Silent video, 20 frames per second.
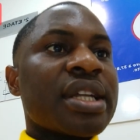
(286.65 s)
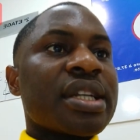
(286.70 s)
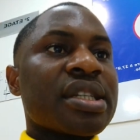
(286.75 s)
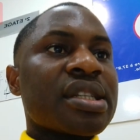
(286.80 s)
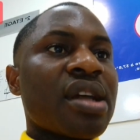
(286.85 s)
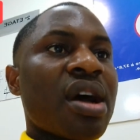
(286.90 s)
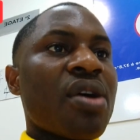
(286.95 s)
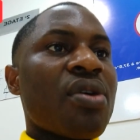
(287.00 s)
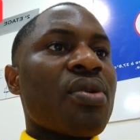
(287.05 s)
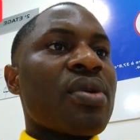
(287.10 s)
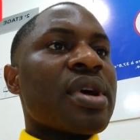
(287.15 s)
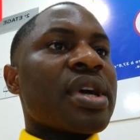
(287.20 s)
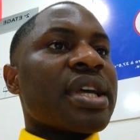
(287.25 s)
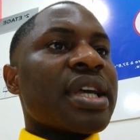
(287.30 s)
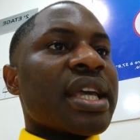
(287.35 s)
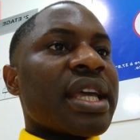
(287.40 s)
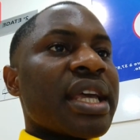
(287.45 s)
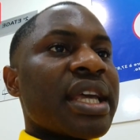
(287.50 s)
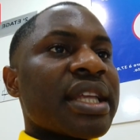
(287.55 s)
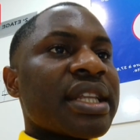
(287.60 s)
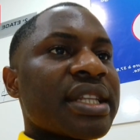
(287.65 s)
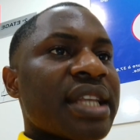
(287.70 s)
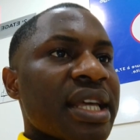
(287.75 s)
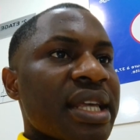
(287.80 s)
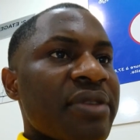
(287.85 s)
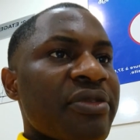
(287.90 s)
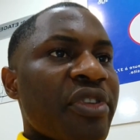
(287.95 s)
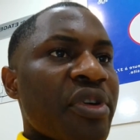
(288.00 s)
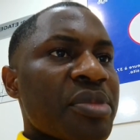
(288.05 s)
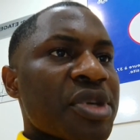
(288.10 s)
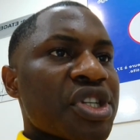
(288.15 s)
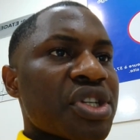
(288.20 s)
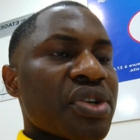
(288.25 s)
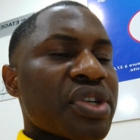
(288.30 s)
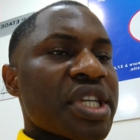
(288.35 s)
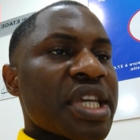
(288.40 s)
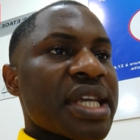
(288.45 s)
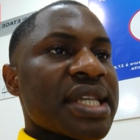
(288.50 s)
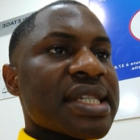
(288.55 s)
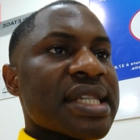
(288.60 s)
Now, the
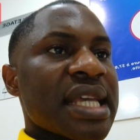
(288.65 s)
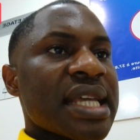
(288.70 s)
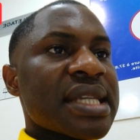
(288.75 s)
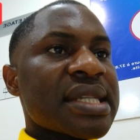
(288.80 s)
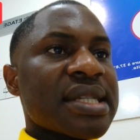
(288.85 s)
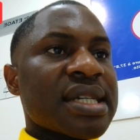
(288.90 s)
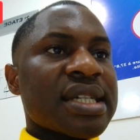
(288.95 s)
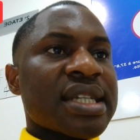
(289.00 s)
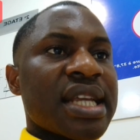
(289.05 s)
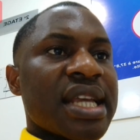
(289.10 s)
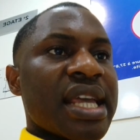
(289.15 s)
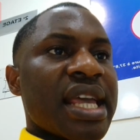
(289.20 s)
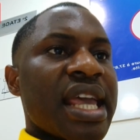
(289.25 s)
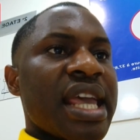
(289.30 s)
information here says that